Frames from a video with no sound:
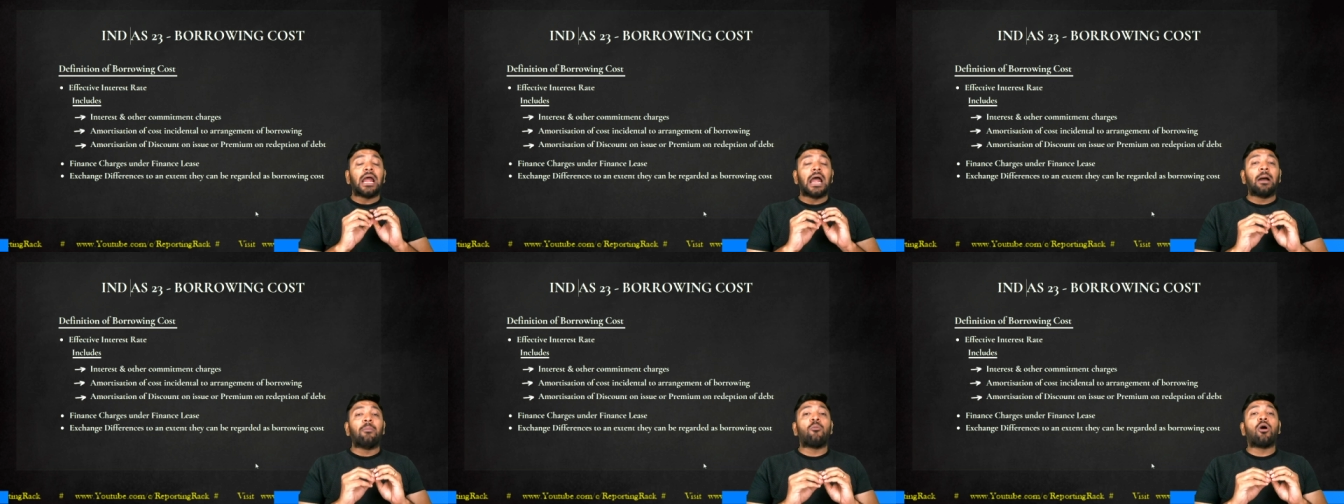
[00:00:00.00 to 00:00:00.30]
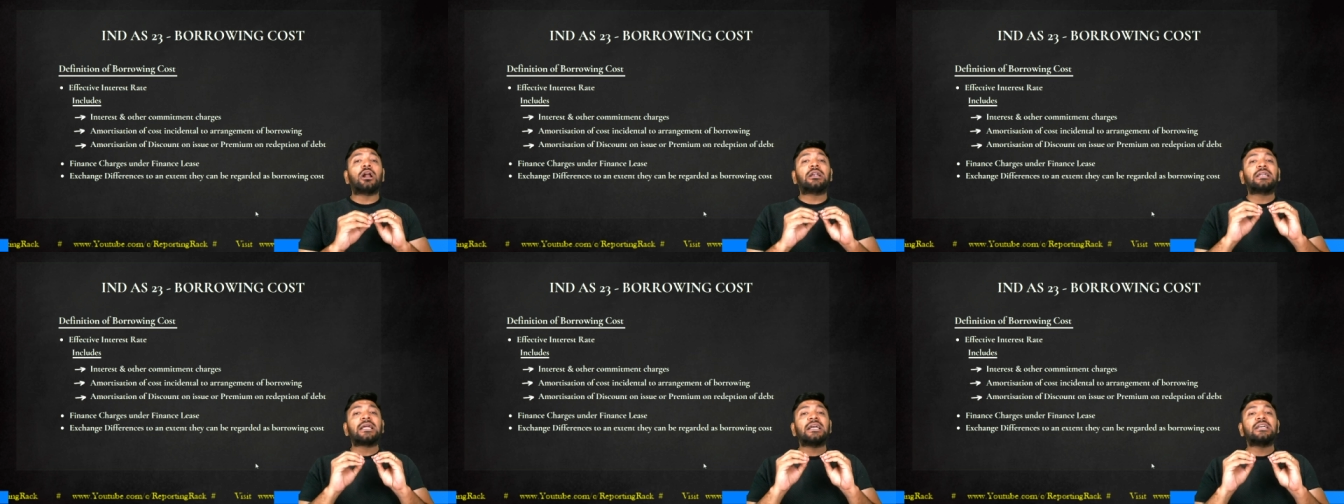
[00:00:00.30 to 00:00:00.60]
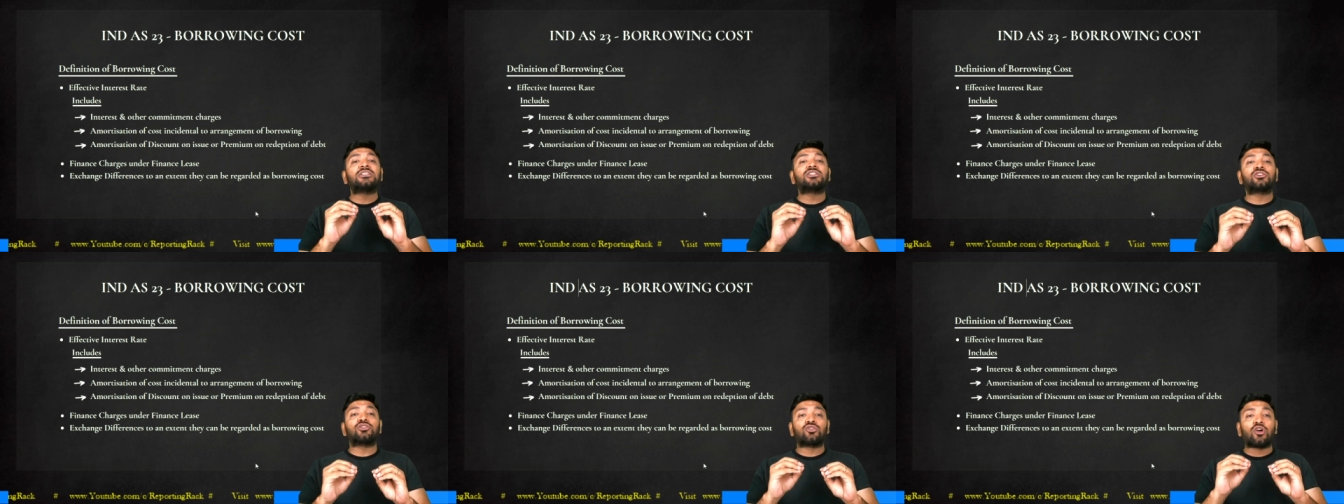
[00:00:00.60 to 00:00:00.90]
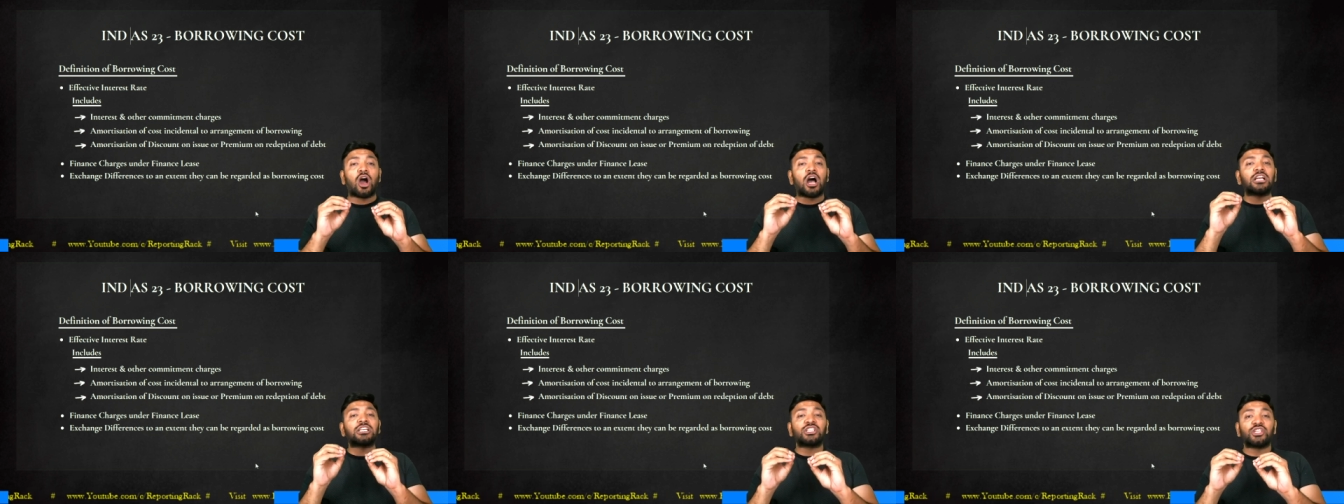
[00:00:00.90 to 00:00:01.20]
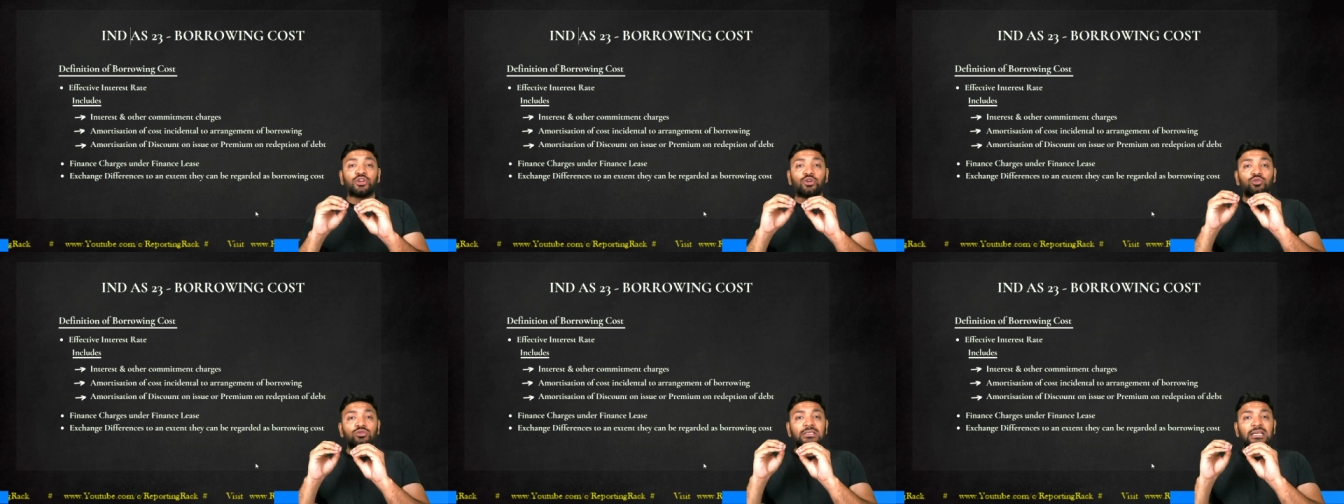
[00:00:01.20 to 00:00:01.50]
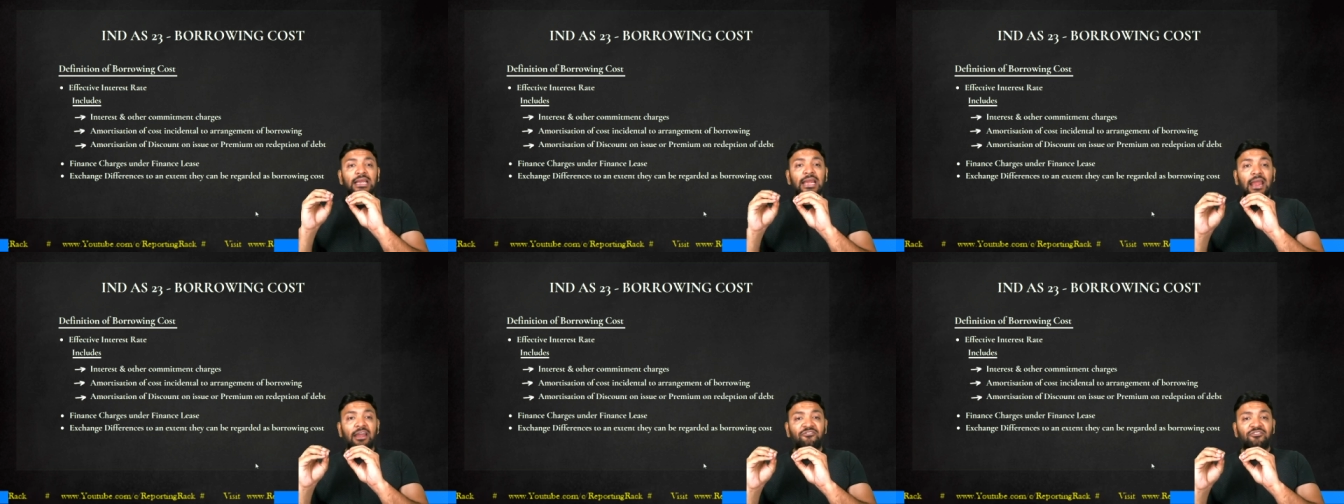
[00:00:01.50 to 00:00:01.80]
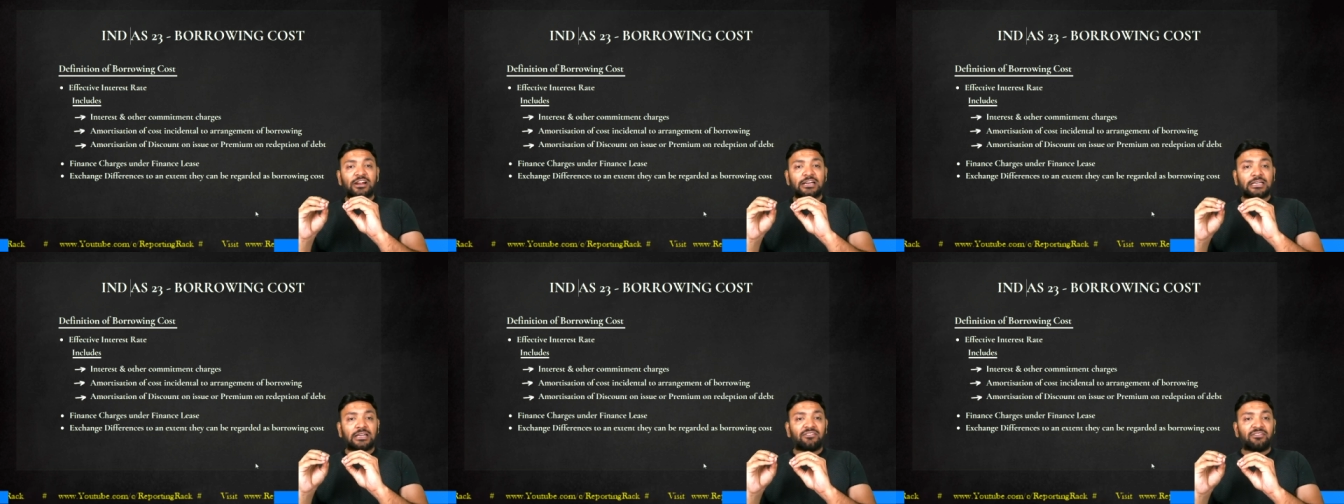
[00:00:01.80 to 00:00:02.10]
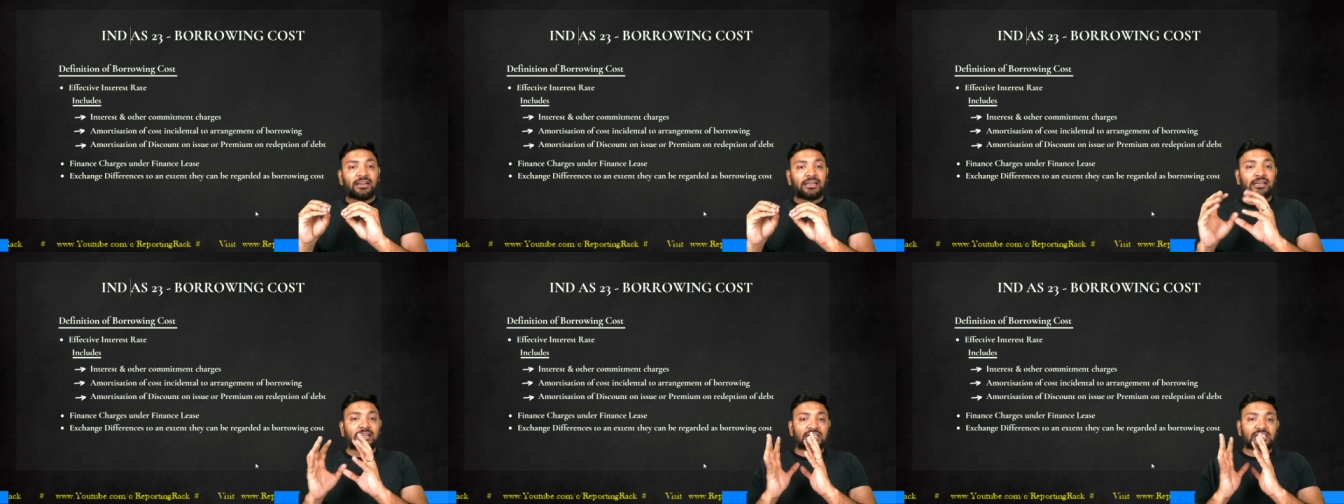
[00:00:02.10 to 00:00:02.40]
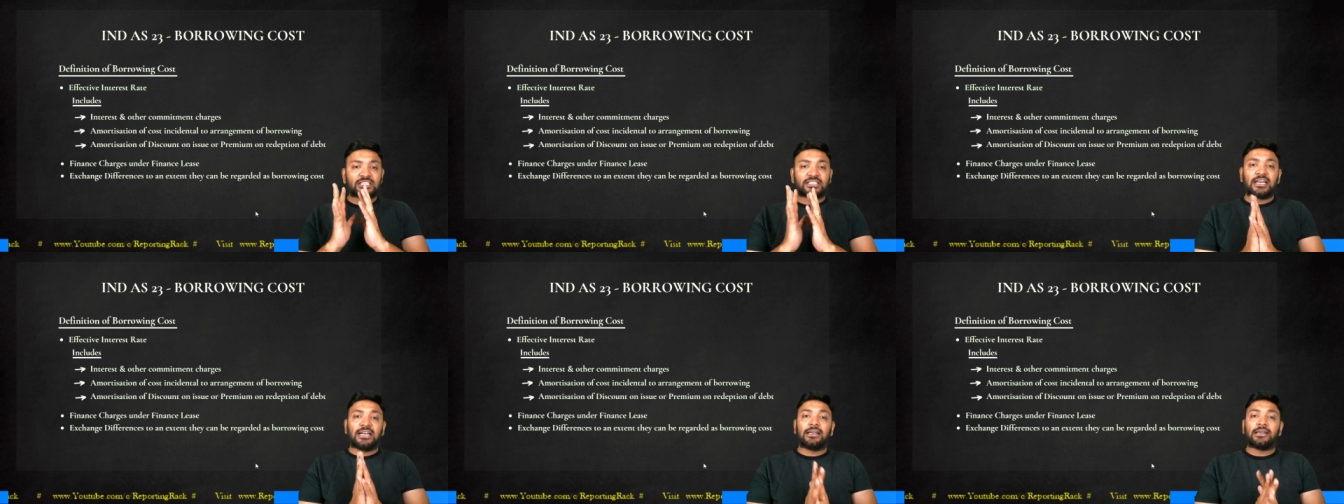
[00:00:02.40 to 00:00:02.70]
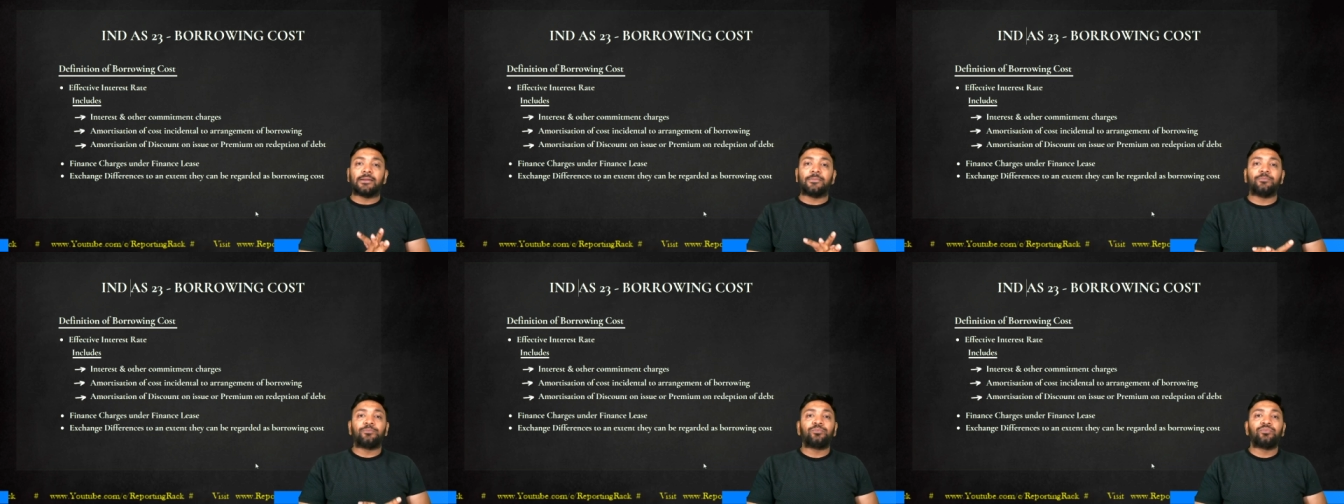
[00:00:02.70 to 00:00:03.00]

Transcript: amortized cost using effective interest rate.